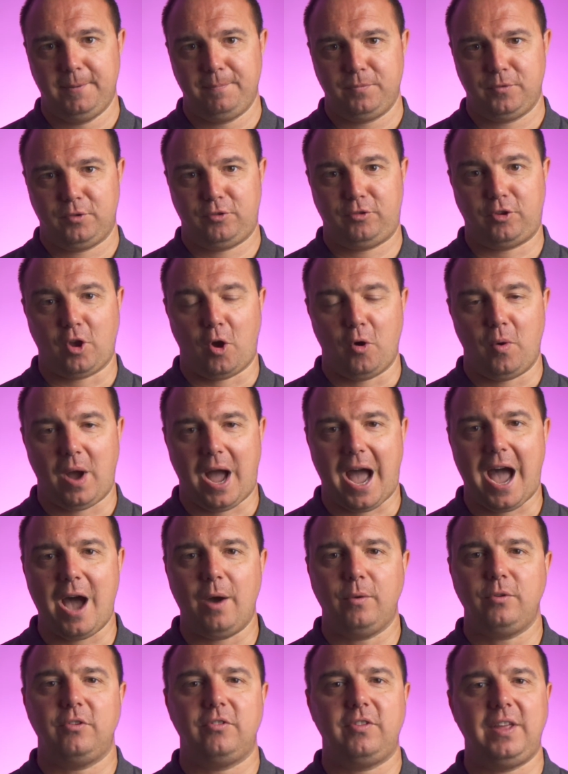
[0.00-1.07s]
So
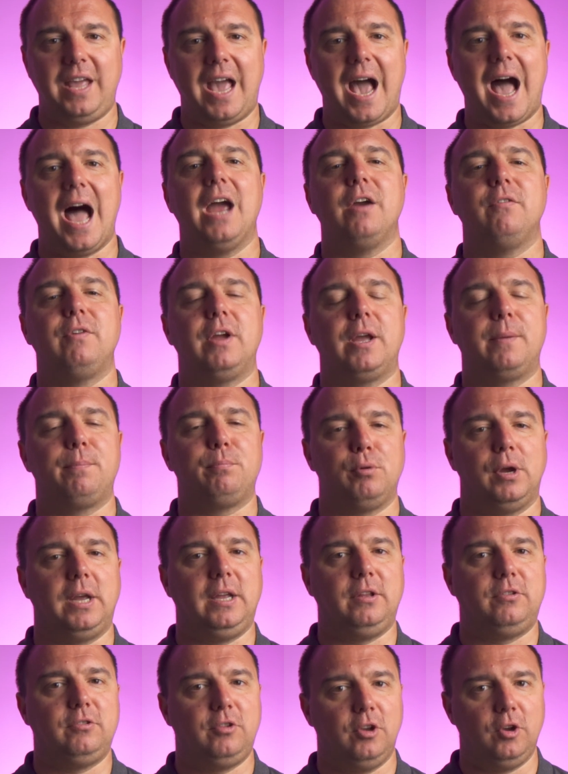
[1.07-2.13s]
how does the iRig
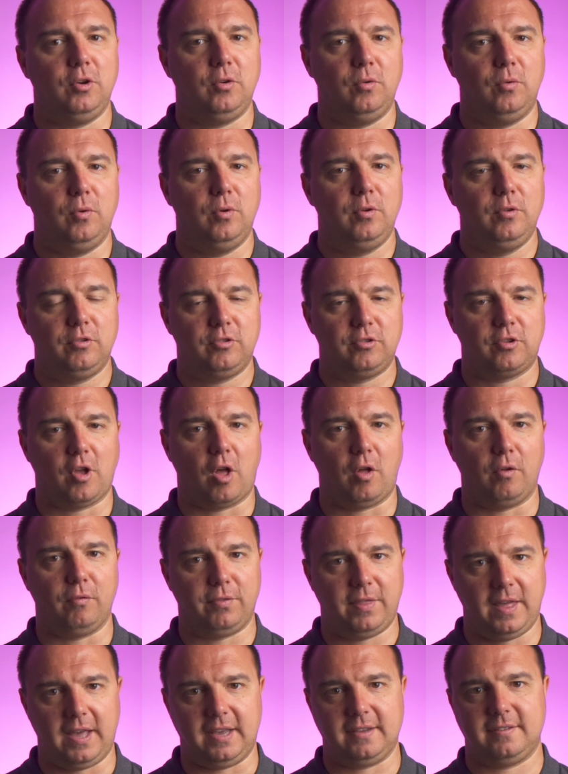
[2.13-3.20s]
Pre 2
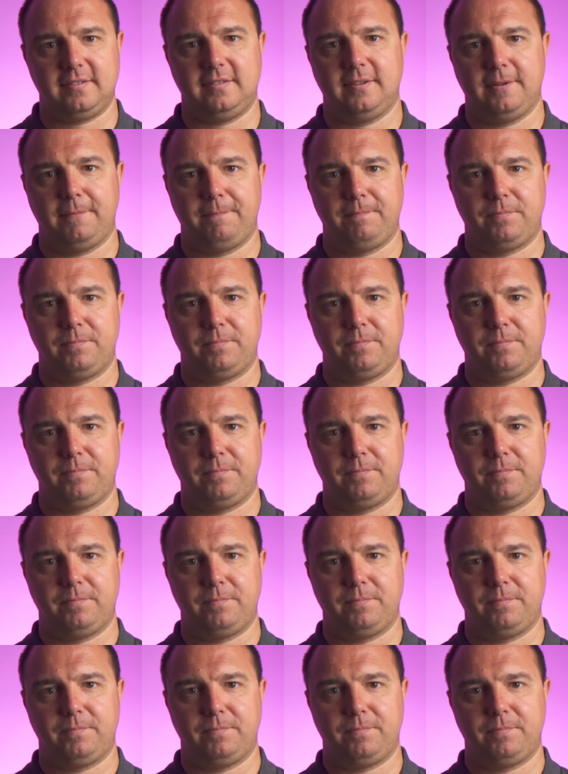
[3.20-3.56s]
solve this?